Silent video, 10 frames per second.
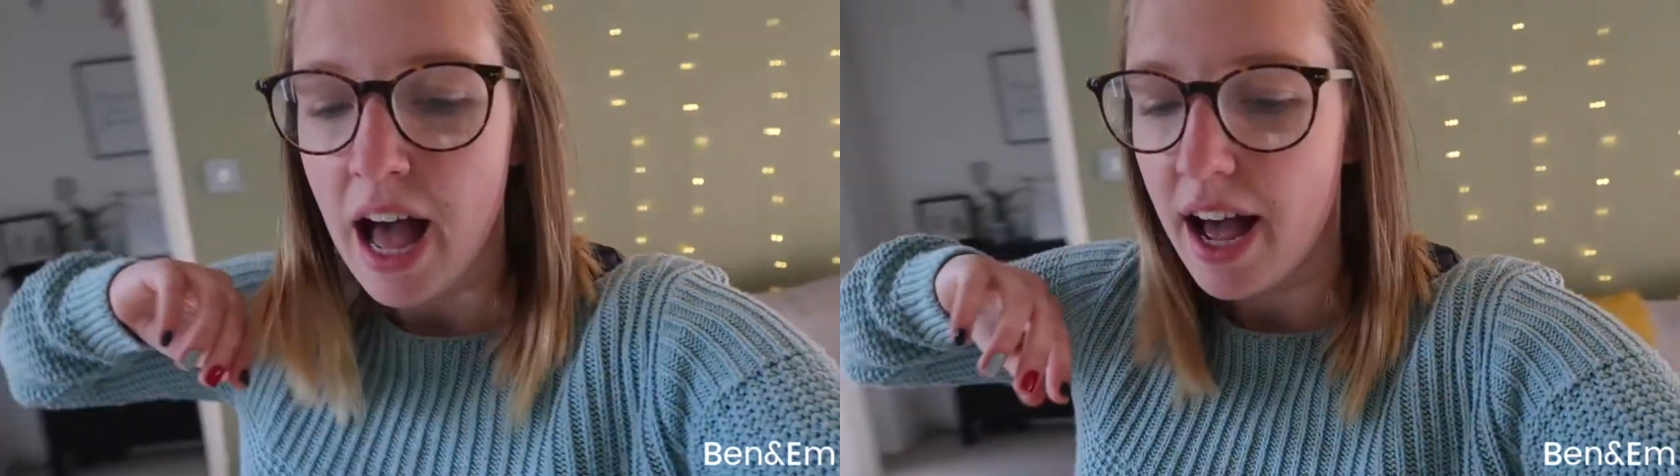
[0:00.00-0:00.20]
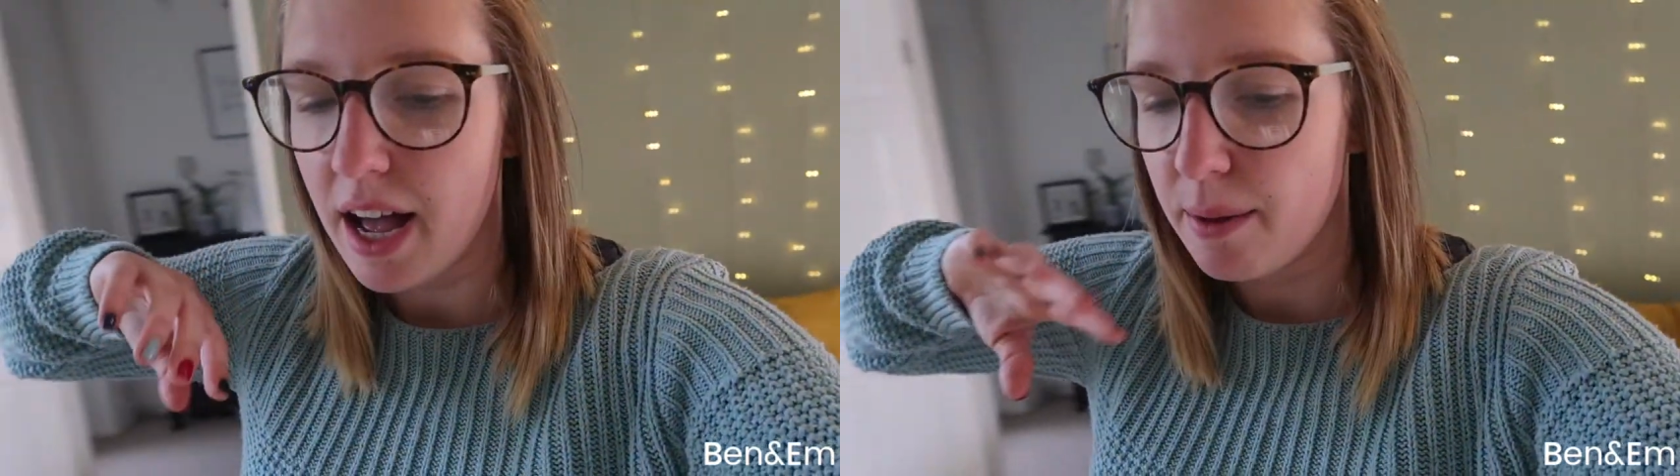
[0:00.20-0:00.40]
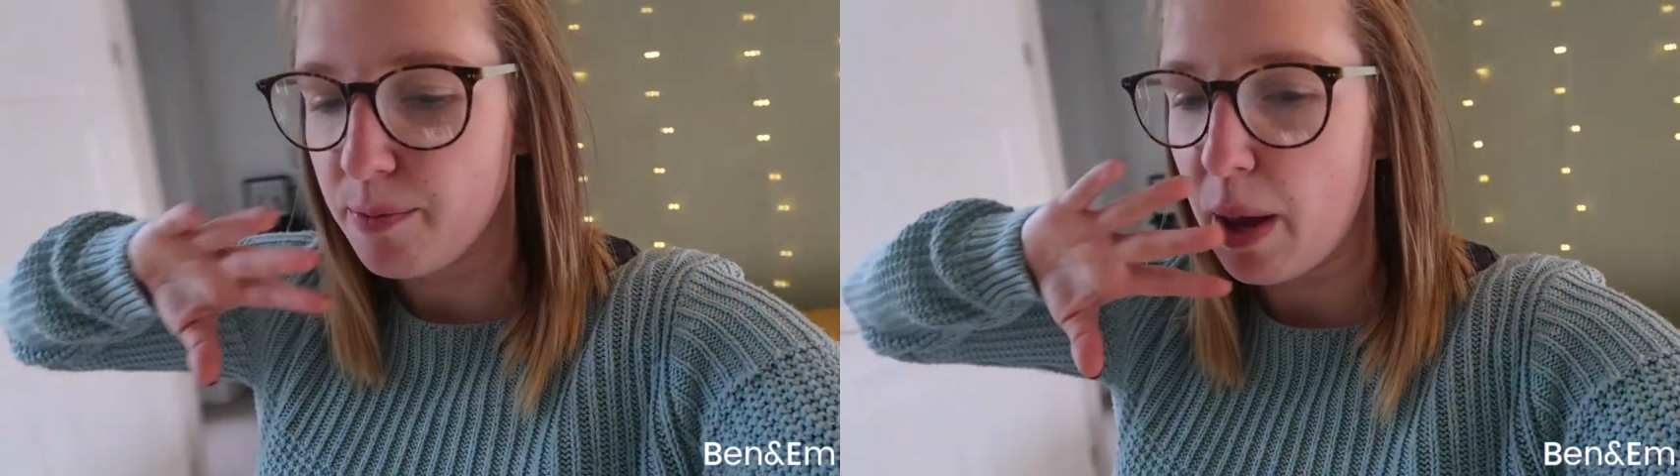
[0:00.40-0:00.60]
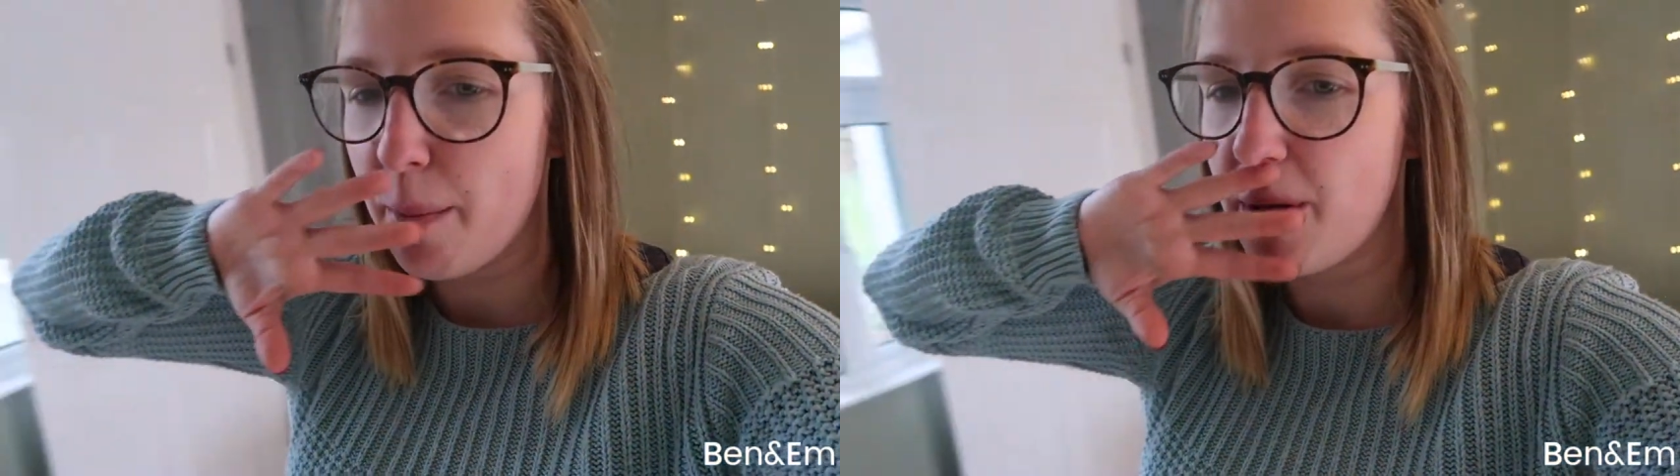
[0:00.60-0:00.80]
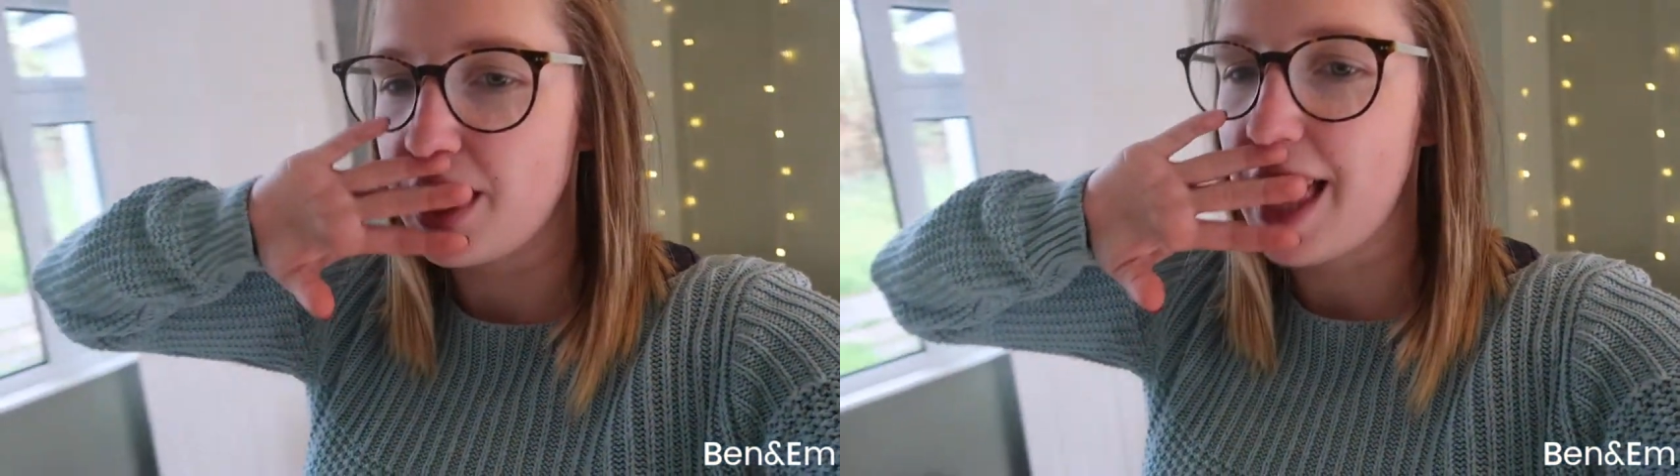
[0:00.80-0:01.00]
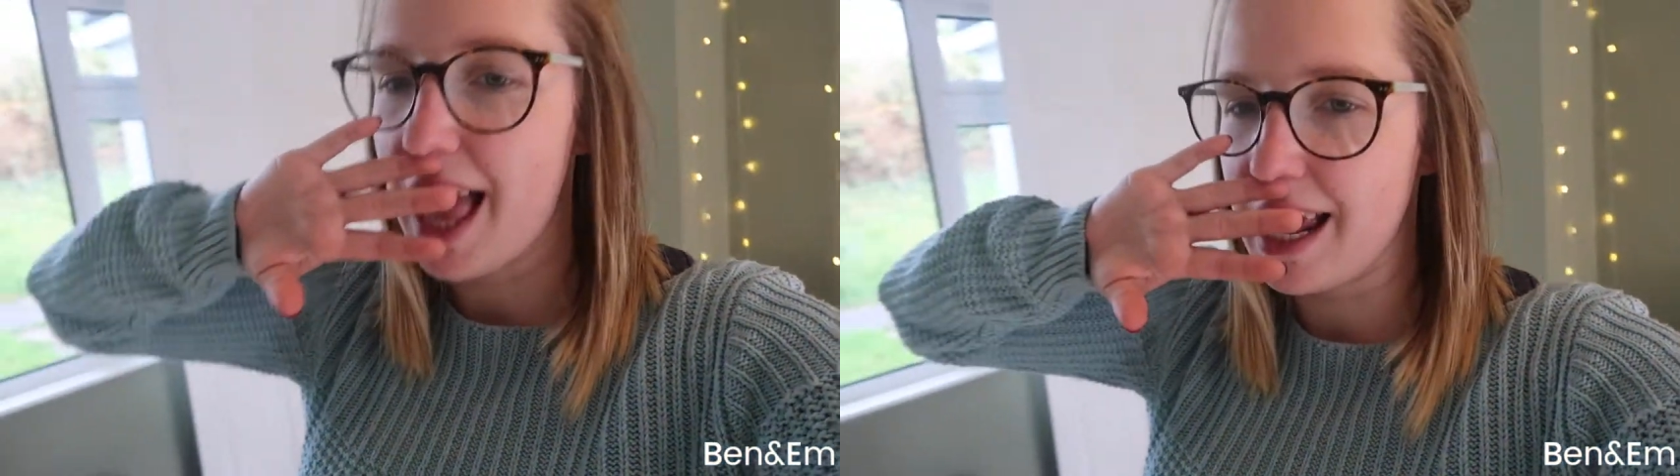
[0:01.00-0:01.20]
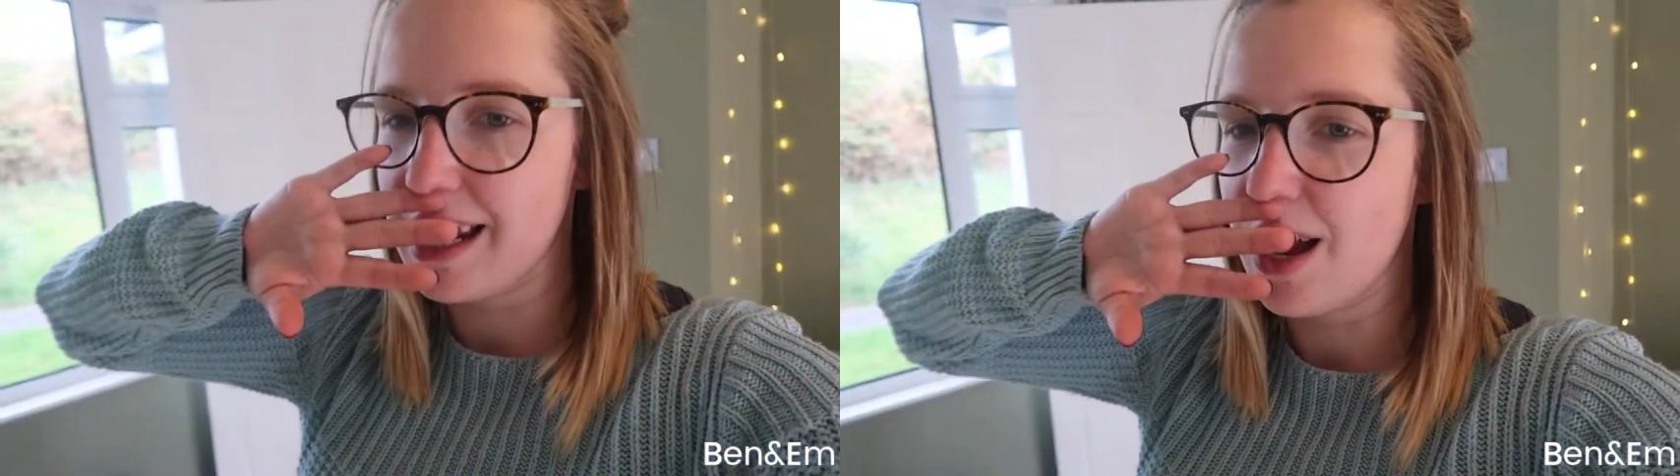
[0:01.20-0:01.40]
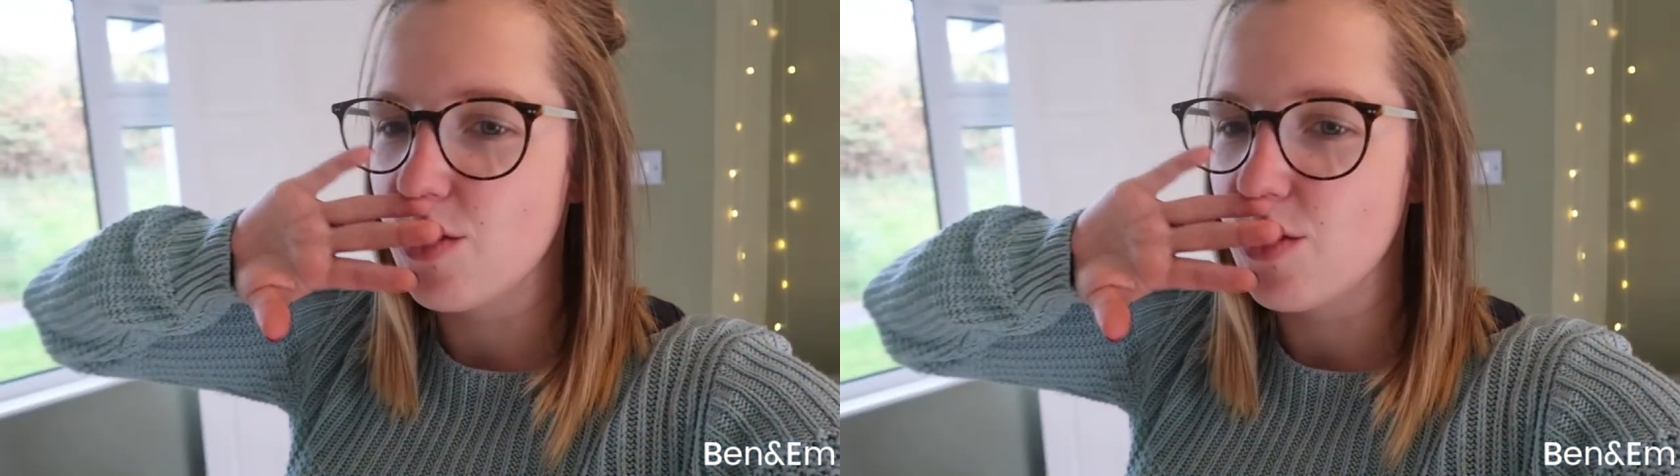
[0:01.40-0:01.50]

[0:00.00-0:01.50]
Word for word: Um, but then